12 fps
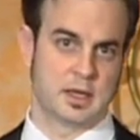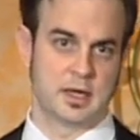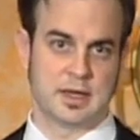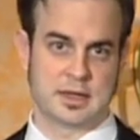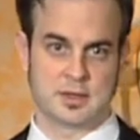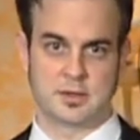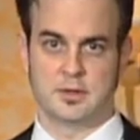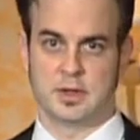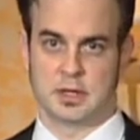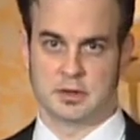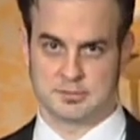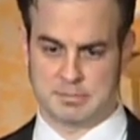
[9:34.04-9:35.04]
connected to the
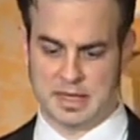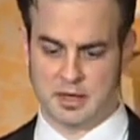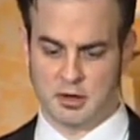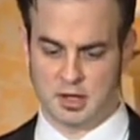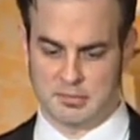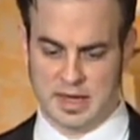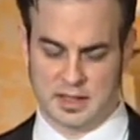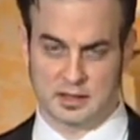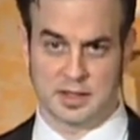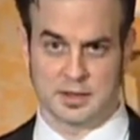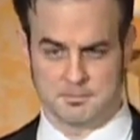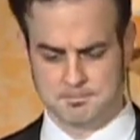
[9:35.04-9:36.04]
nearest bank
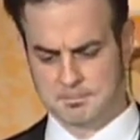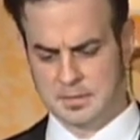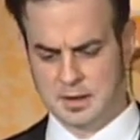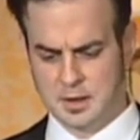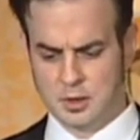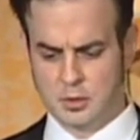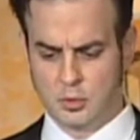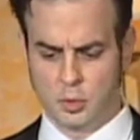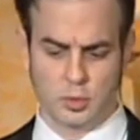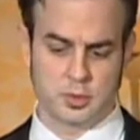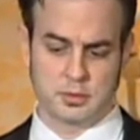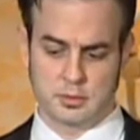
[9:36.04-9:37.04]
automatically.
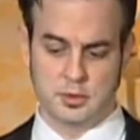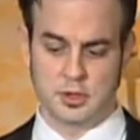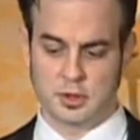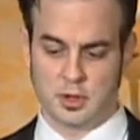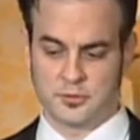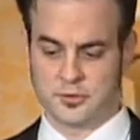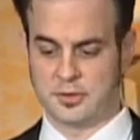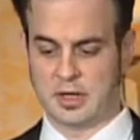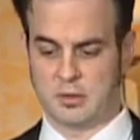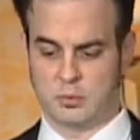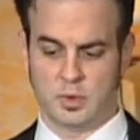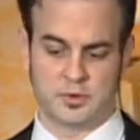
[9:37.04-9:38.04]
Or you can also
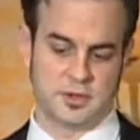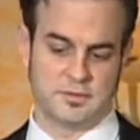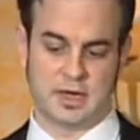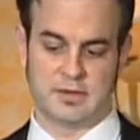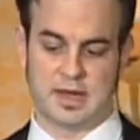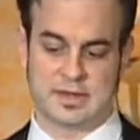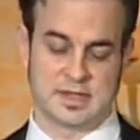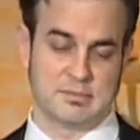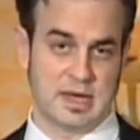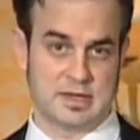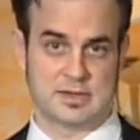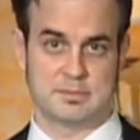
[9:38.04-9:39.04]
dial 125
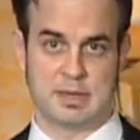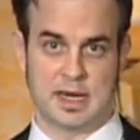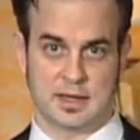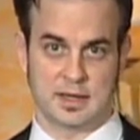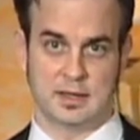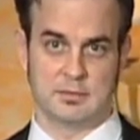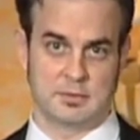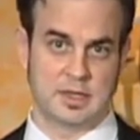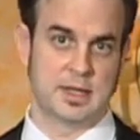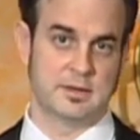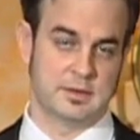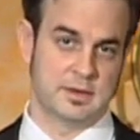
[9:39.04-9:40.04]
SMS bank and
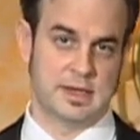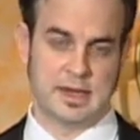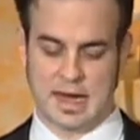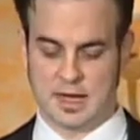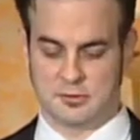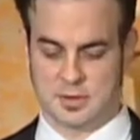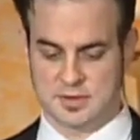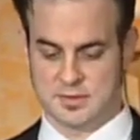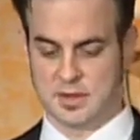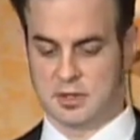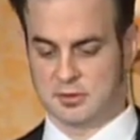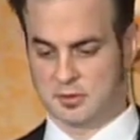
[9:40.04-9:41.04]
get the address of
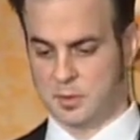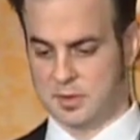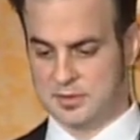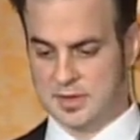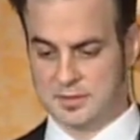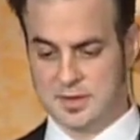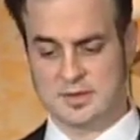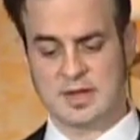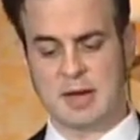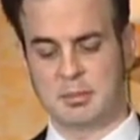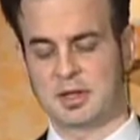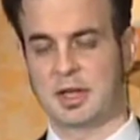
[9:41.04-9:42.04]
the nearest one cent. This
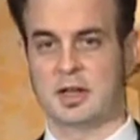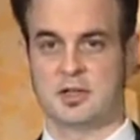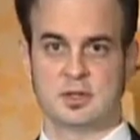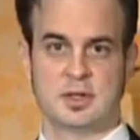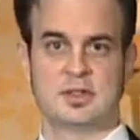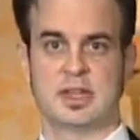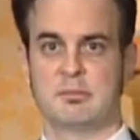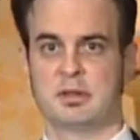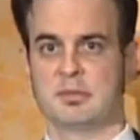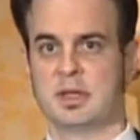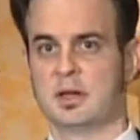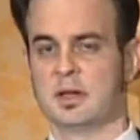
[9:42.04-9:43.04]
application is
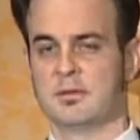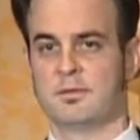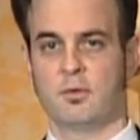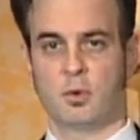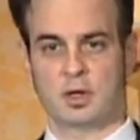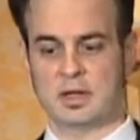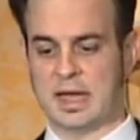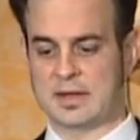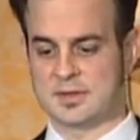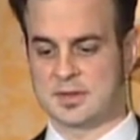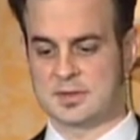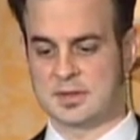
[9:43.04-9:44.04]
implemented in 4
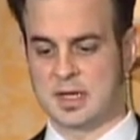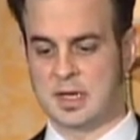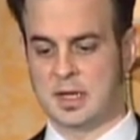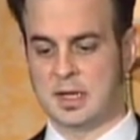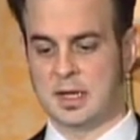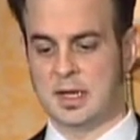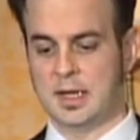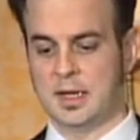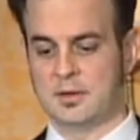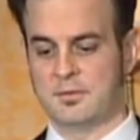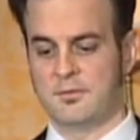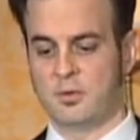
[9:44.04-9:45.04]
classes
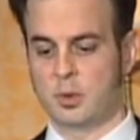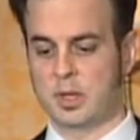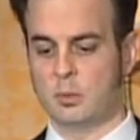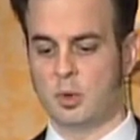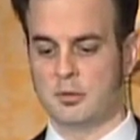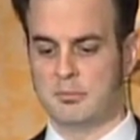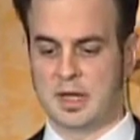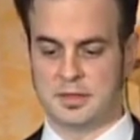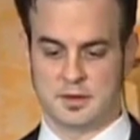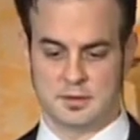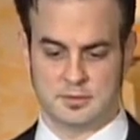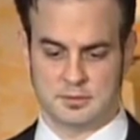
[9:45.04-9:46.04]
and 41
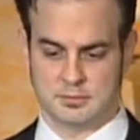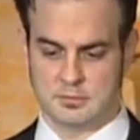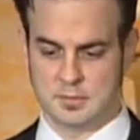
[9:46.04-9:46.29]
methods.